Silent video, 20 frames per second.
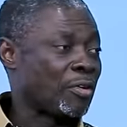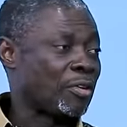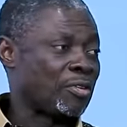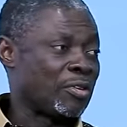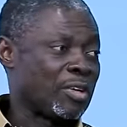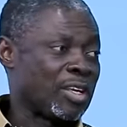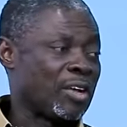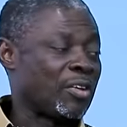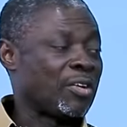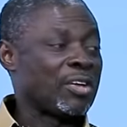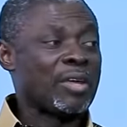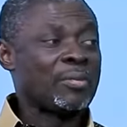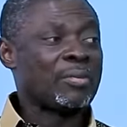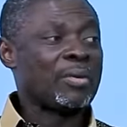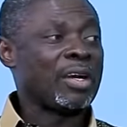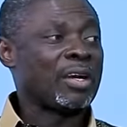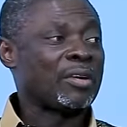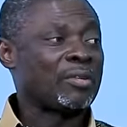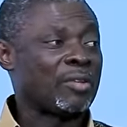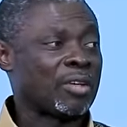and Oya or your
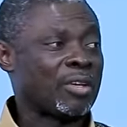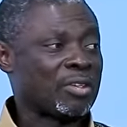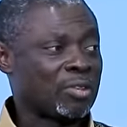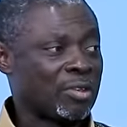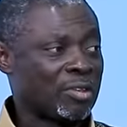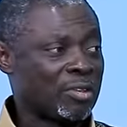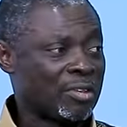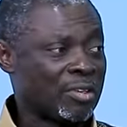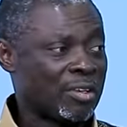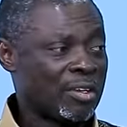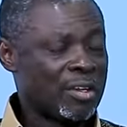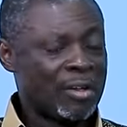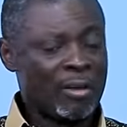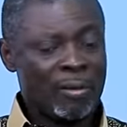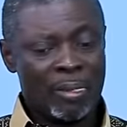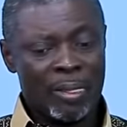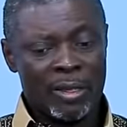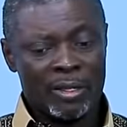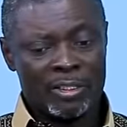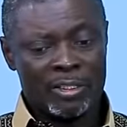parent water.
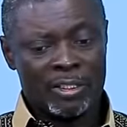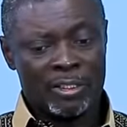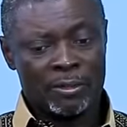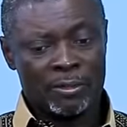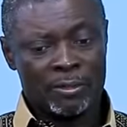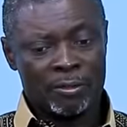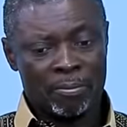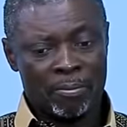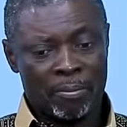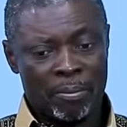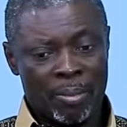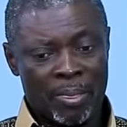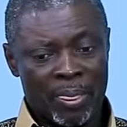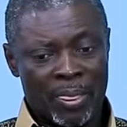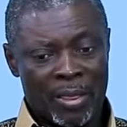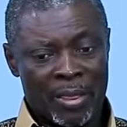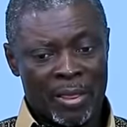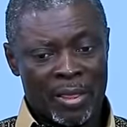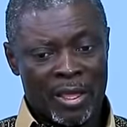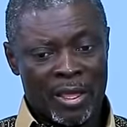And you know.
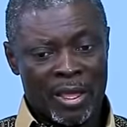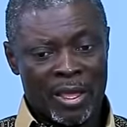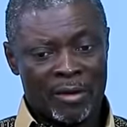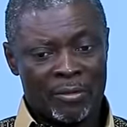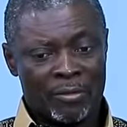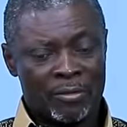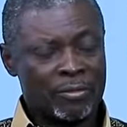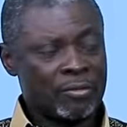Ghana